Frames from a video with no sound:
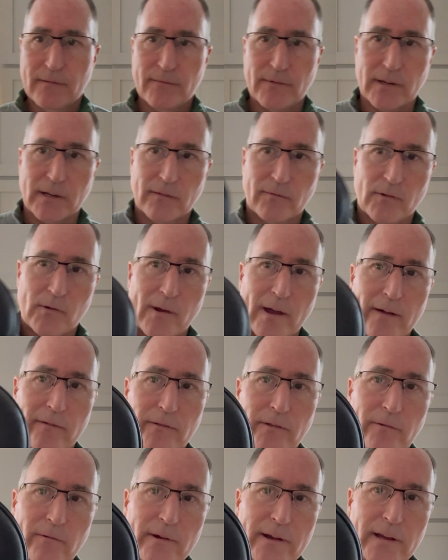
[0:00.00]
If you have
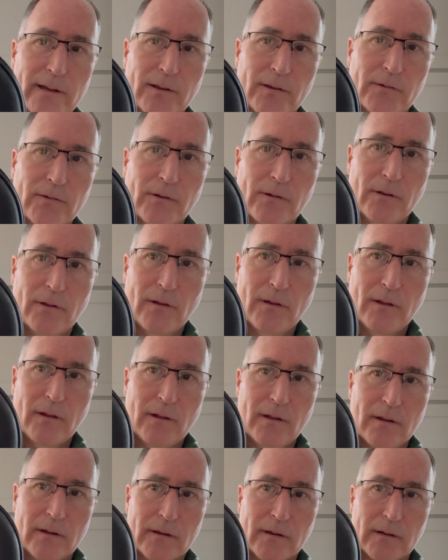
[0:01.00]
the Rhea's,
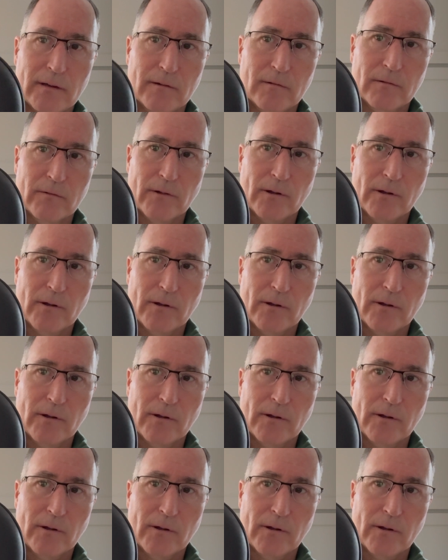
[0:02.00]
you'll